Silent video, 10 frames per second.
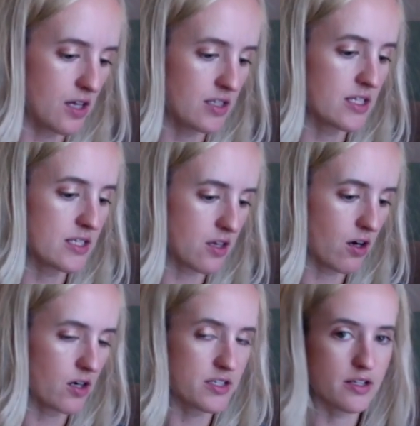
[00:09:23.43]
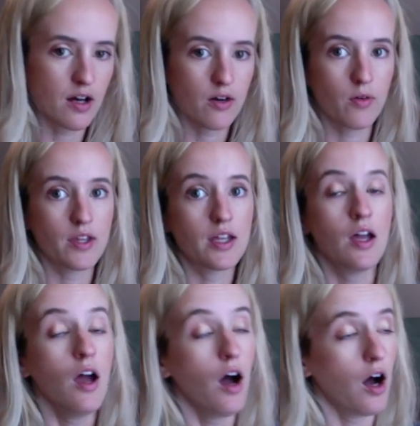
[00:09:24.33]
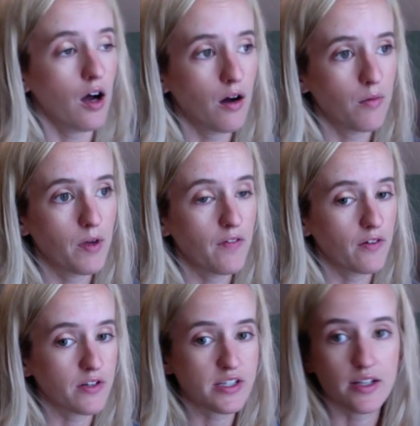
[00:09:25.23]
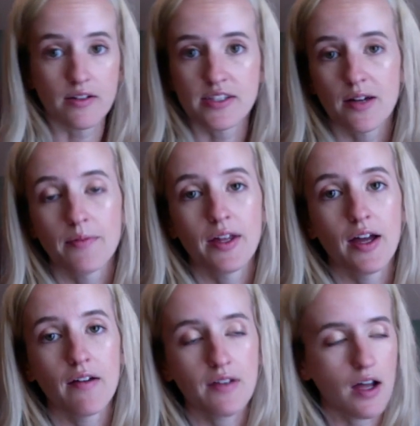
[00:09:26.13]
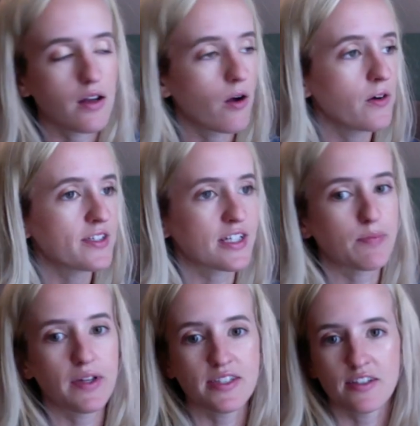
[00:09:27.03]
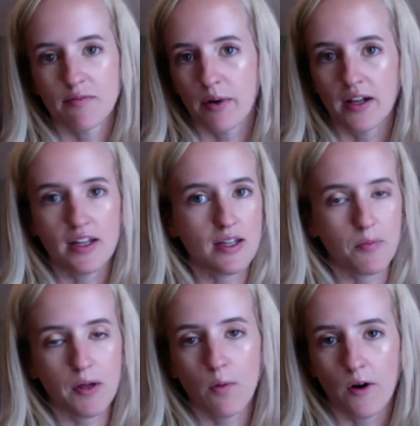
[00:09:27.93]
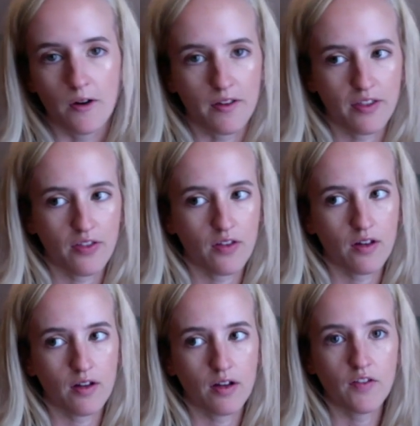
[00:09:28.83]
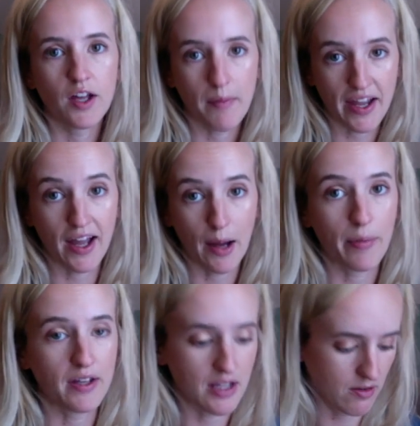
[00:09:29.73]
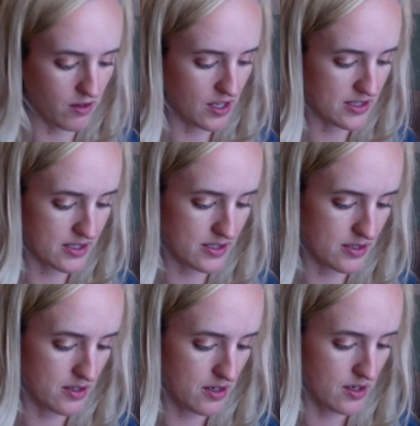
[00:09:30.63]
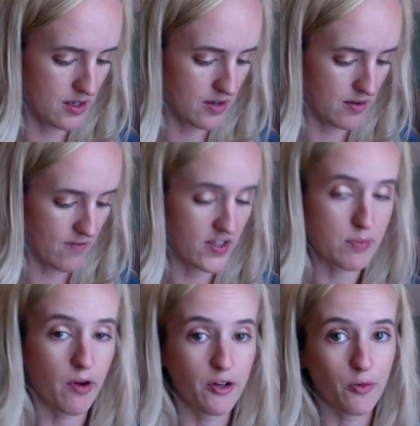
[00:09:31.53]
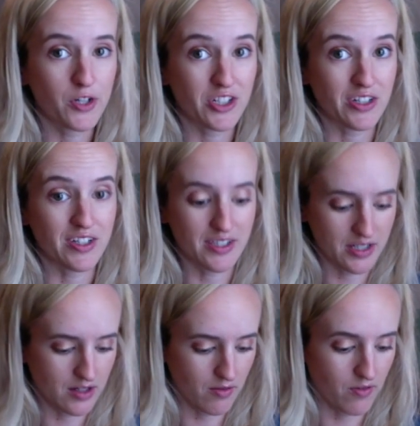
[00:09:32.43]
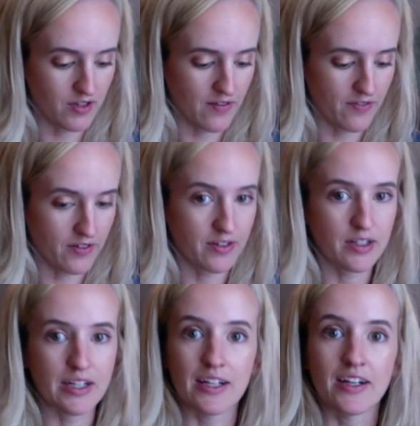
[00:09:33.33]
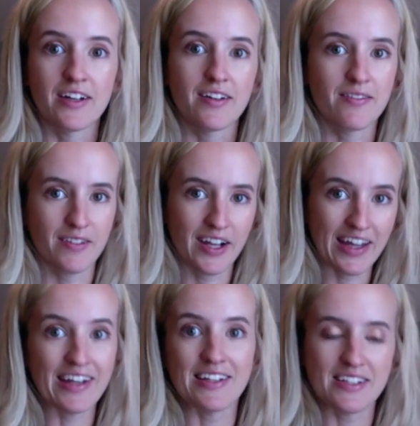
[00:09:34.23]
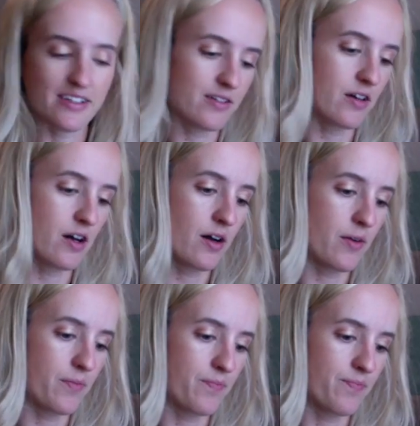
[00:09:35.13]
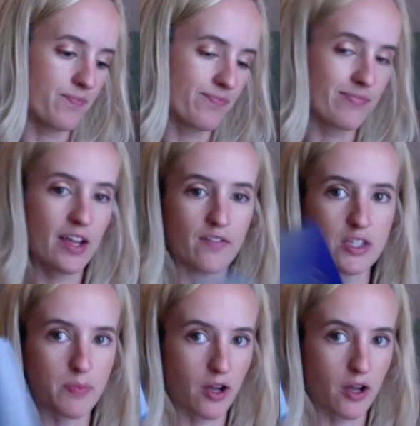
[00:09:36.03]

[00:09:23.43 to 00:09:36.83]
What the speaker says: decent card stock with it. If there's still some left, I know it's expensive, but it'd be worth if you can make it happen. If it's on your wish list, definitely get it, if it's been